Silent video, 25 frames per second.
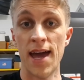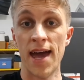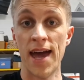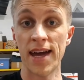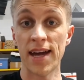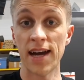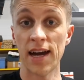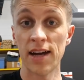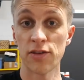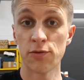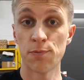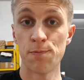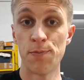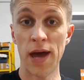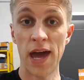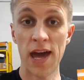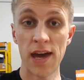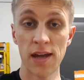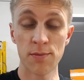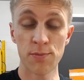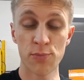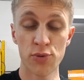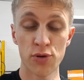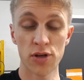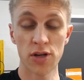Hey guys,
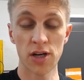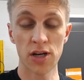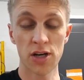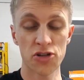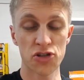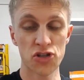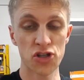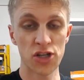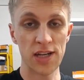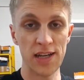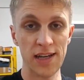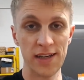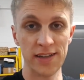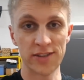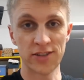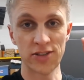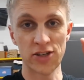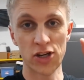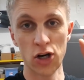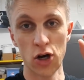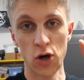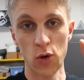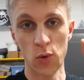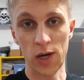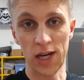pen production is
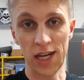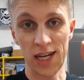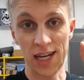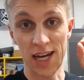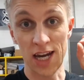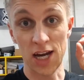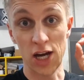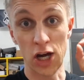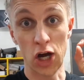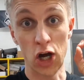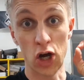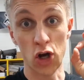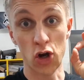going